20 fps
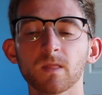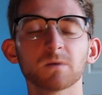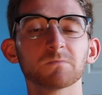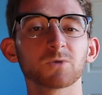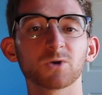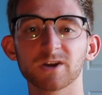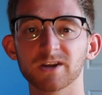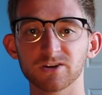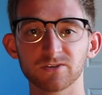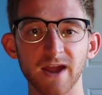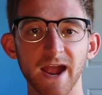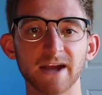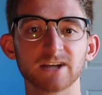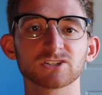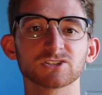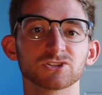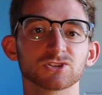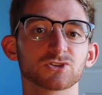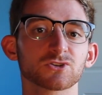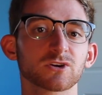more
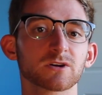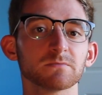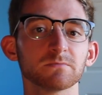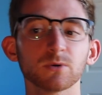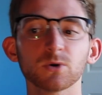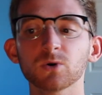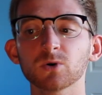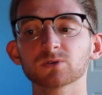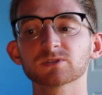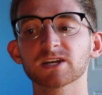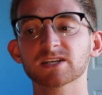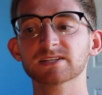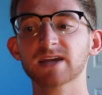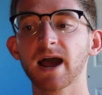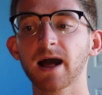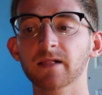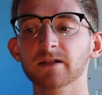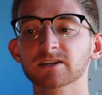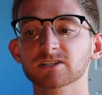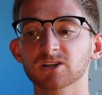interaction. So you can bold,
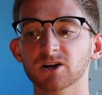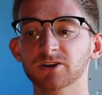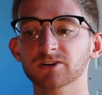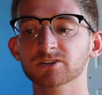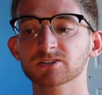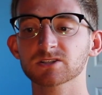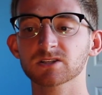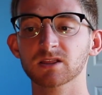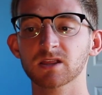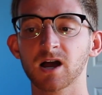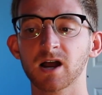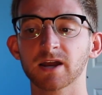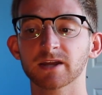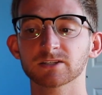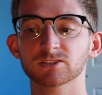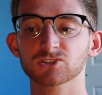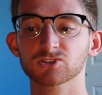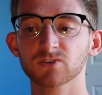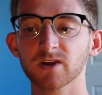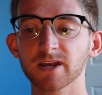italics,
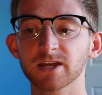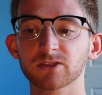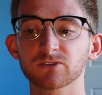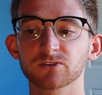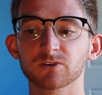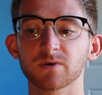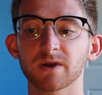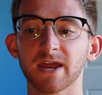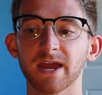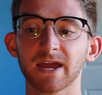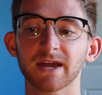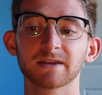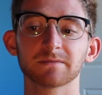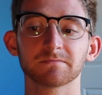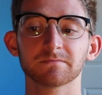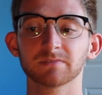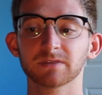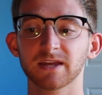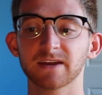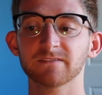underline, strike through, and
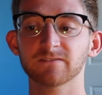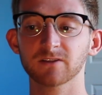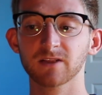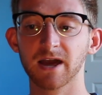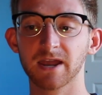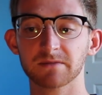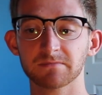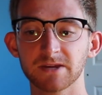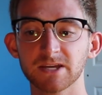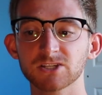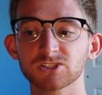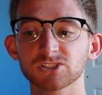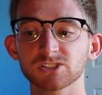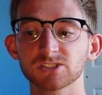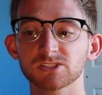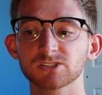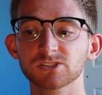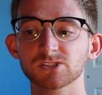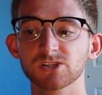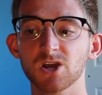add playful
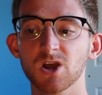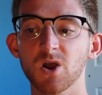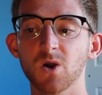animations,